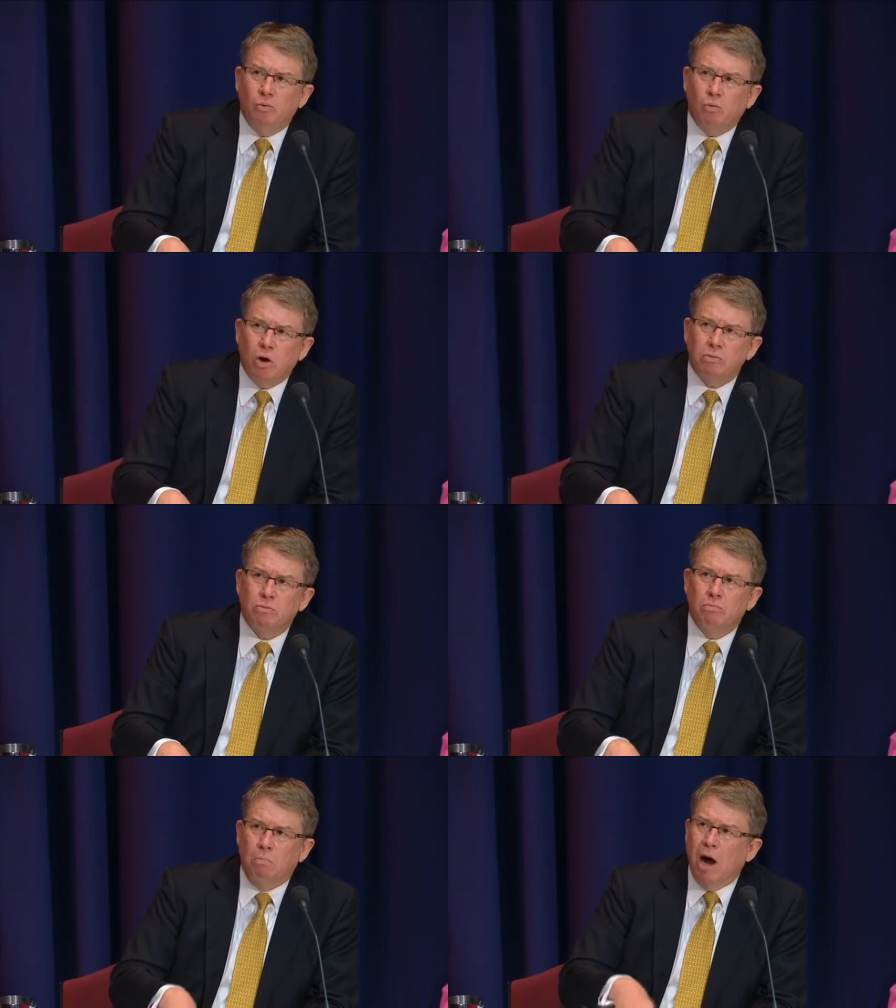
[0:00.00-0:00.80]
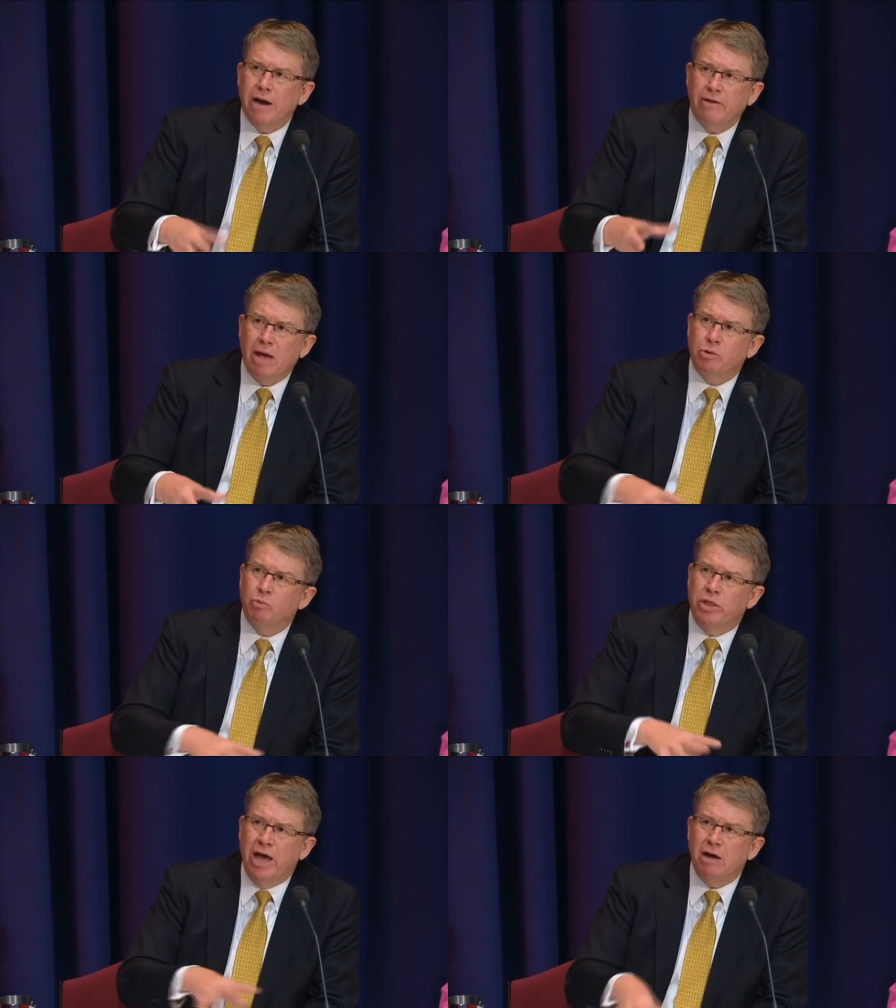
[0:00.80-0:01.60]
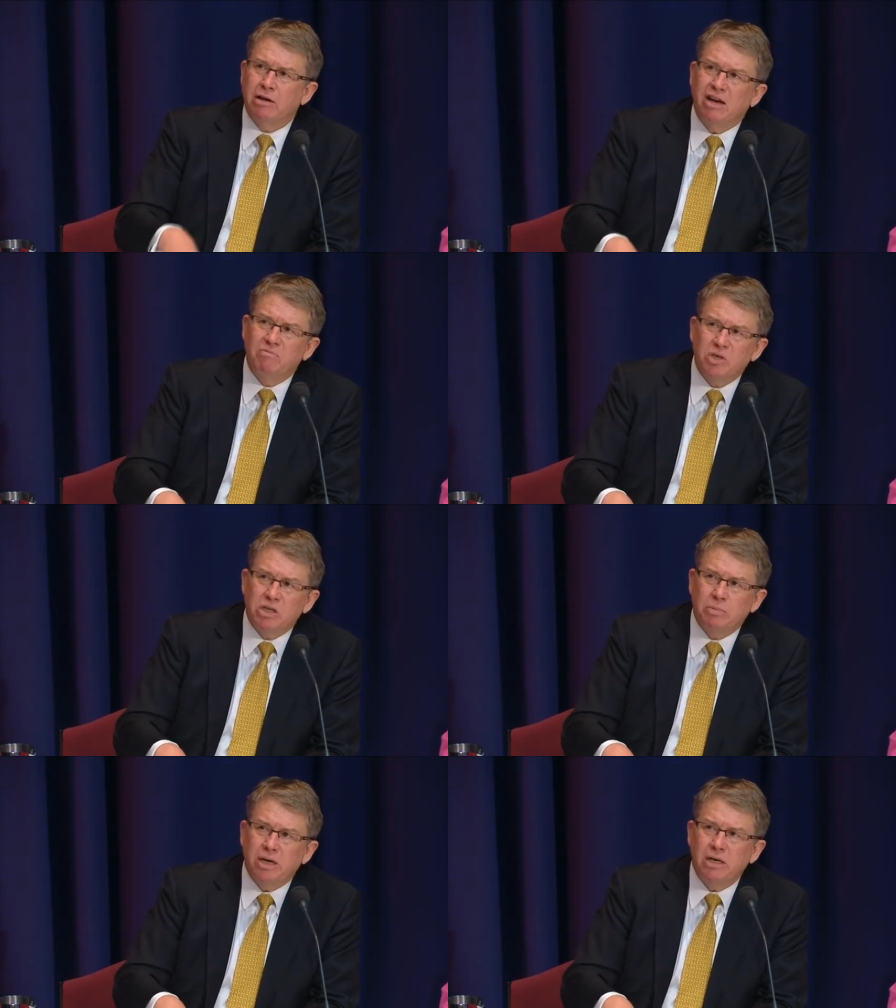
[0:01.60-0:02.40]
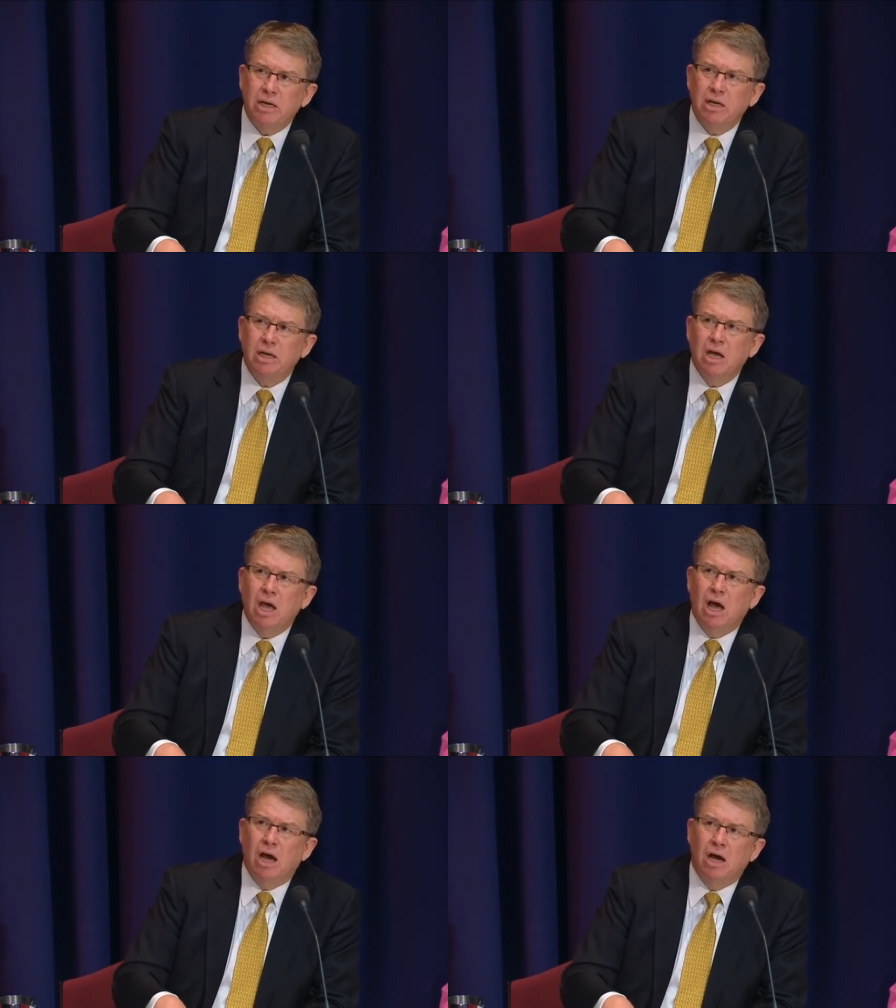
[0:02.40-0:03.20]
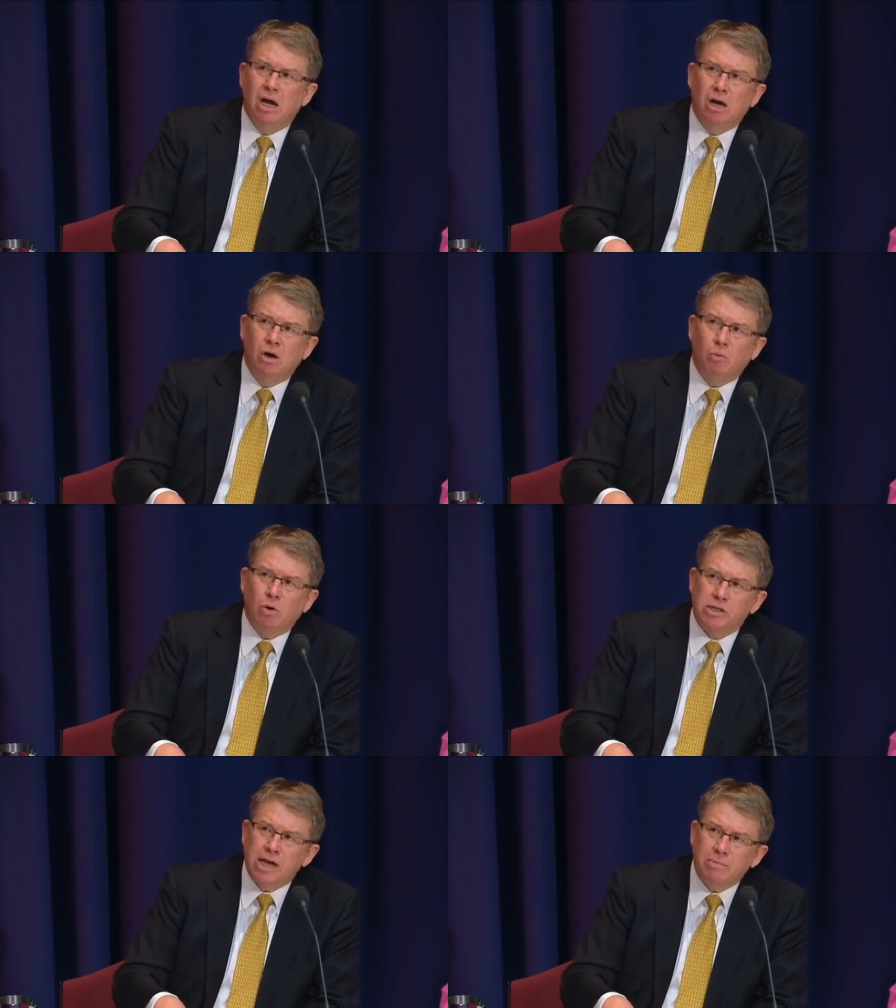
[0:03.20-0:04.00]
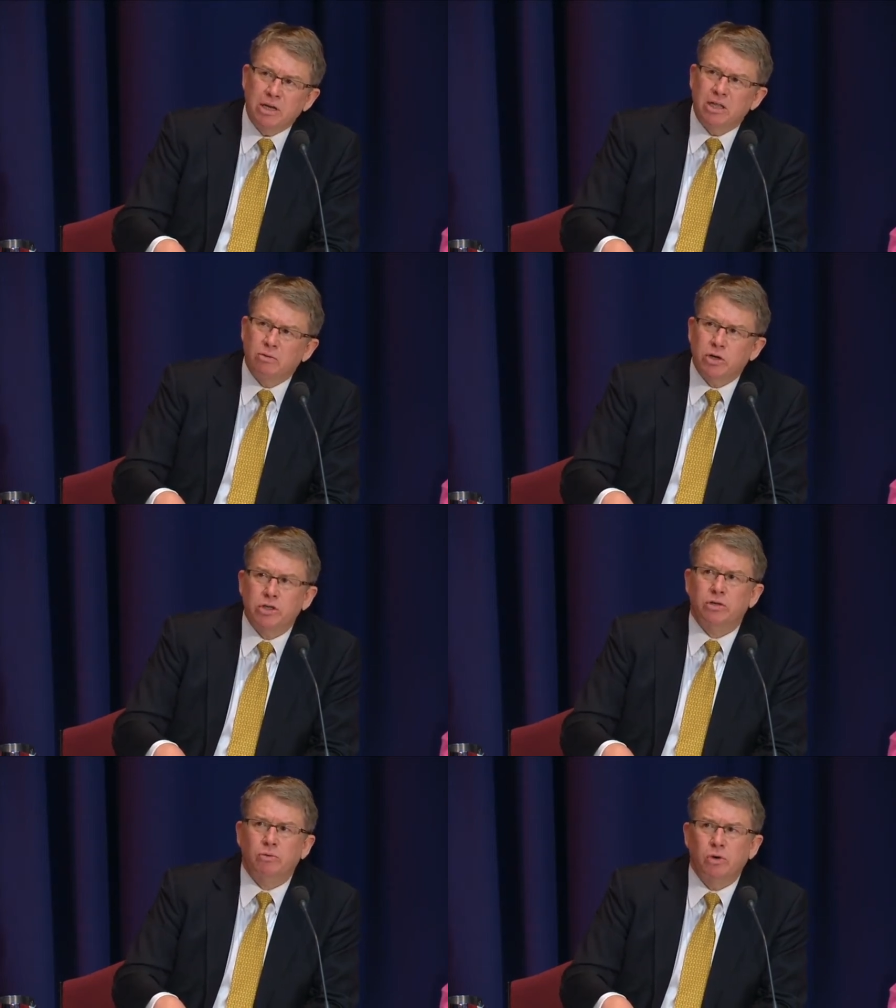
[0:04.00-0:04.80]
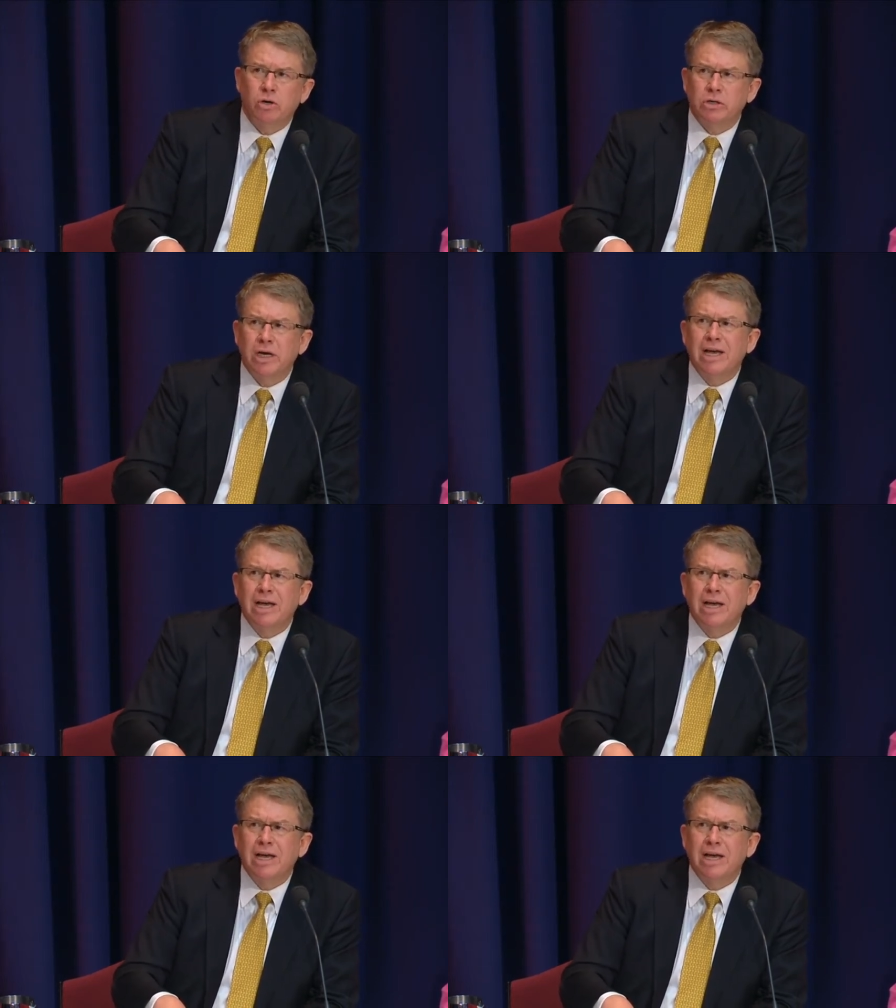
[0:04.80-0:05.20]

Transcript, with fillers: what might have happened without government spending, uh, what's happening in the rest of the world,